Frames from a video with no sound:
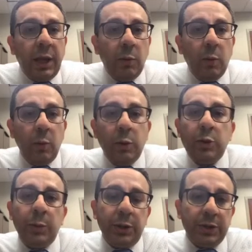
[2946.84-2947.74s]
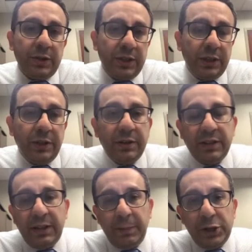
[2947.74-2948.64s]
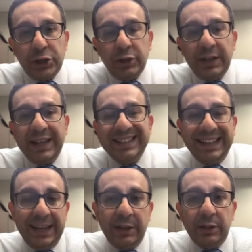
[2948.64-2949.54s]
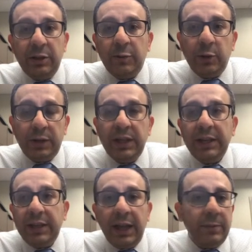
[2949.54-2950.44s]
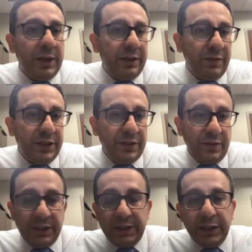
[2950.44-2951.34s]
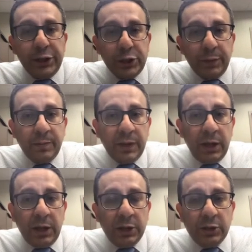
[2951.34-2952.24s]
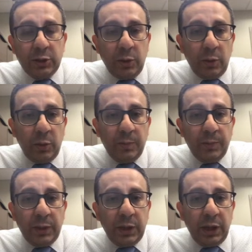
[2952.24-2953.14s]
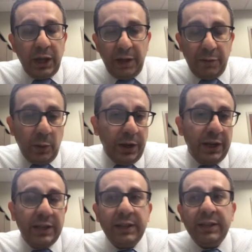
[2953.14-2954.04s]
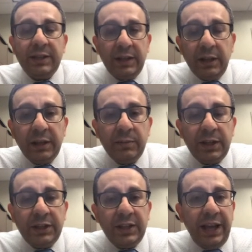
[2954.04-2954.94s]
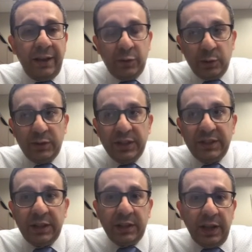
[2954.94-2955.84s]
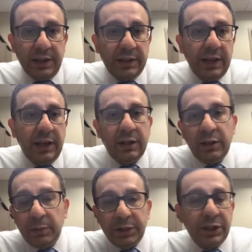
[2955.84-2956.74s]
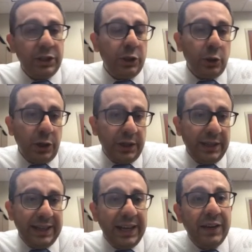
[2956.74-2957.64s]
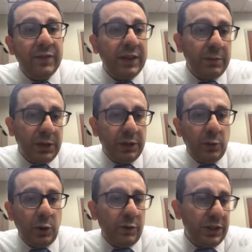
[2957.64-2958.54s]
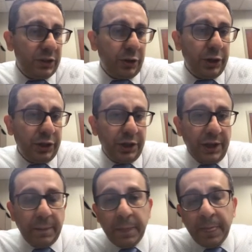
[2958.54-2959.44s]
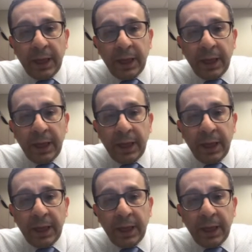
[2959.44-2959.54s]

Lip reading: Now, when do we consider the patient as a candidate for daytime non-invasive ventilation? So everyone, I tell them that they have to use this at night and intermittently during the day if they meet one of these criteria.